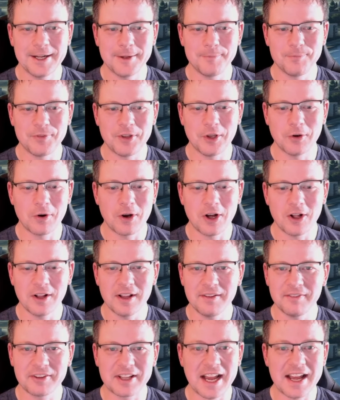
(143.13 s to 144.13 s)
you
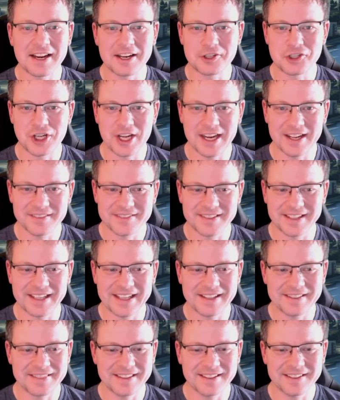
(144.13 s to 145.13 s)
all have gotten a chance to
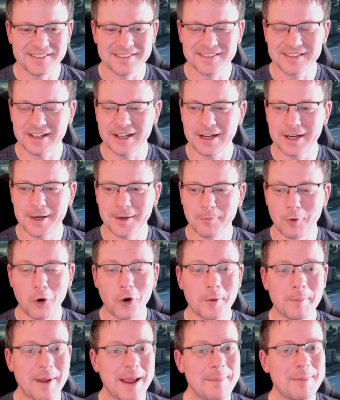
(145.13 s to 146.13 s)
get this,
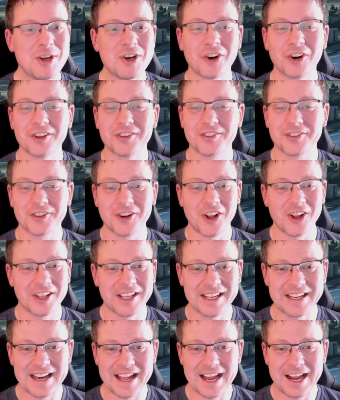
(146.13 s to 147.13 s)
or maybe you're
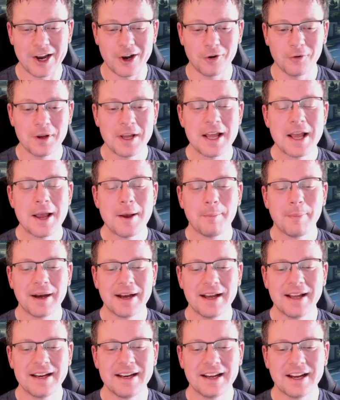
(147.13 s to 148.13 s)
installing it now.
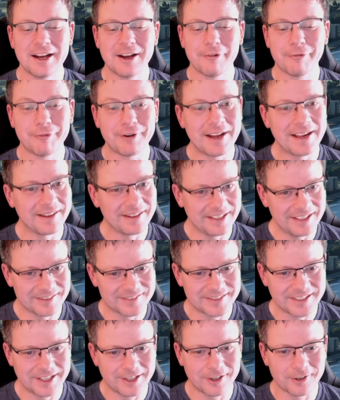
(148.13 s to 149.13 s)
But finally
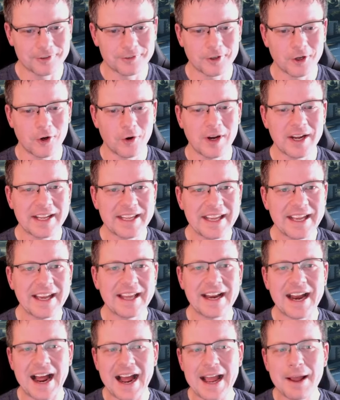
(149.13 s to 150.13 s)
it's here. So
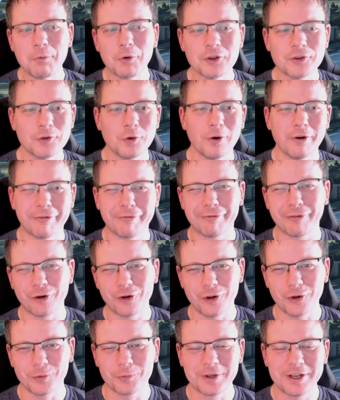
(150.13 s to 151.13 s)
again, I will do a
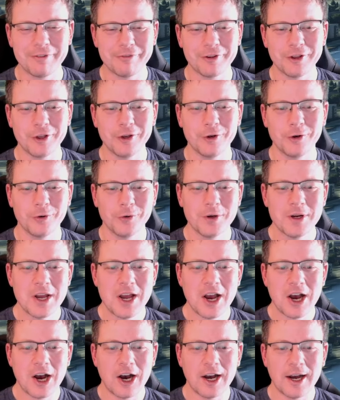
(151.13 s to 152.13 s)
full review
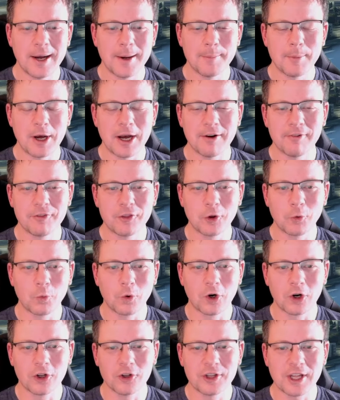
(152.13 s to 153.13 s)
of the
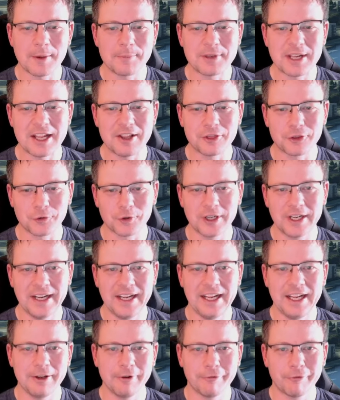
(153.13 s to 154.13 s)
World Update
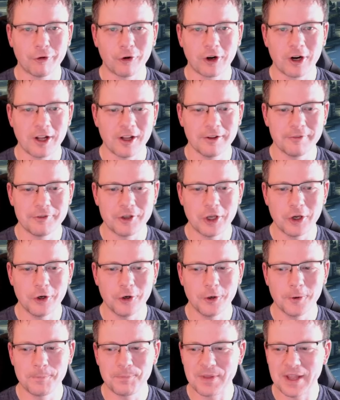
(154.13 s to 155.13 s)
3 for all of
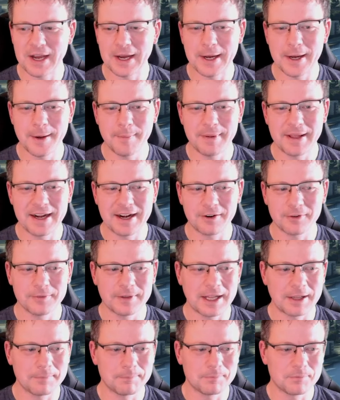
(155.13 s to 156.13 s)
you. And
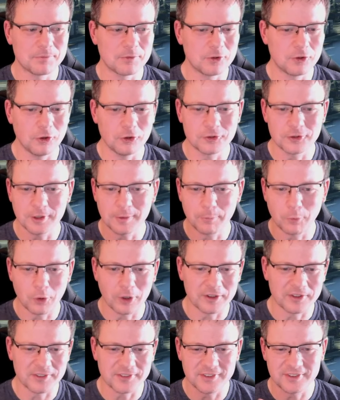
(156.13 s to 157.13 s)
I'll do some
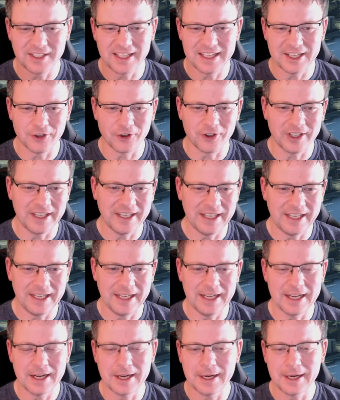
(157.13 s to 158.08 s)
more scenery,